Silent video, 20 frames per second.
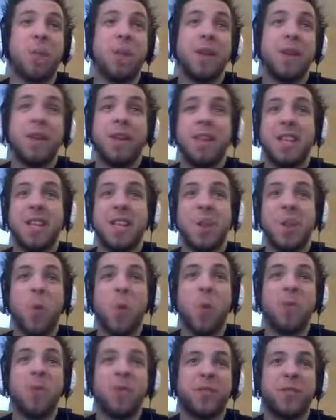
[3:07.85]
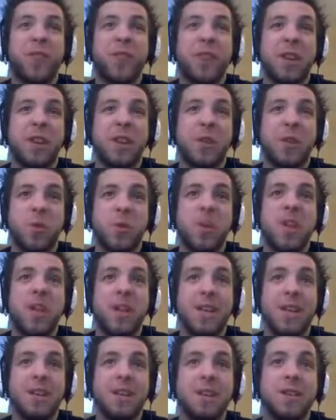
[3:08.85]
It's always freaking greed.
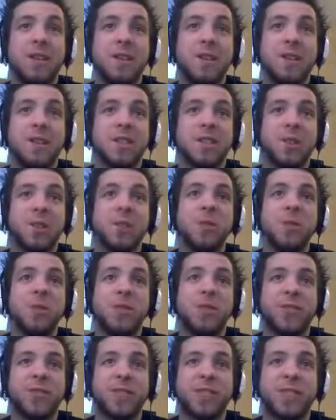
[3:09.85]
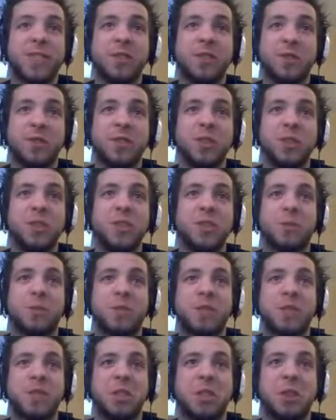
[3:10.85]
It's always freaking greed when I
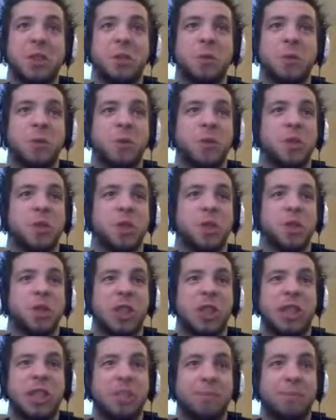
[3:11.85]
go to the shop.